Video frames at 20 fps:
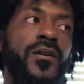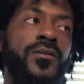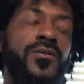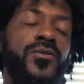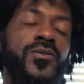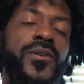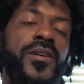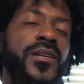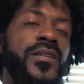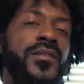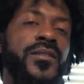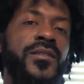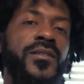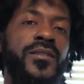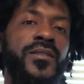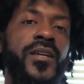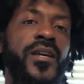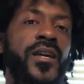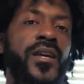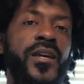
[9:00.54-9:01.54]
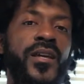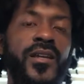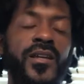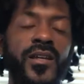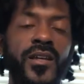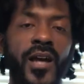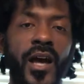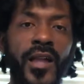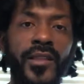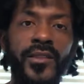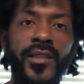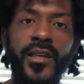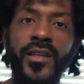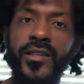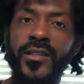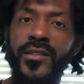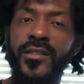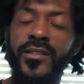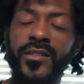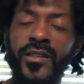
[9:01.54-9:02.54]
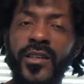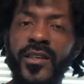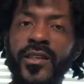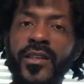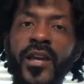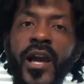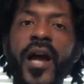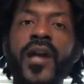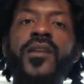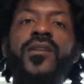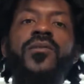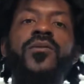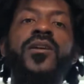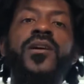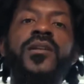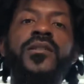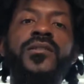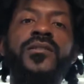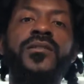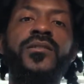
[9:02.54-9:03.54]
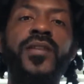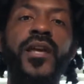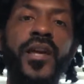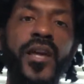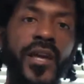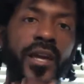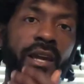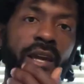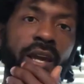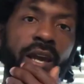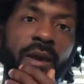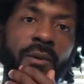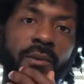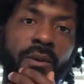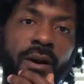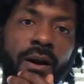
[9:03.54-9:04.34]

to an extent, I think he kind of don't understand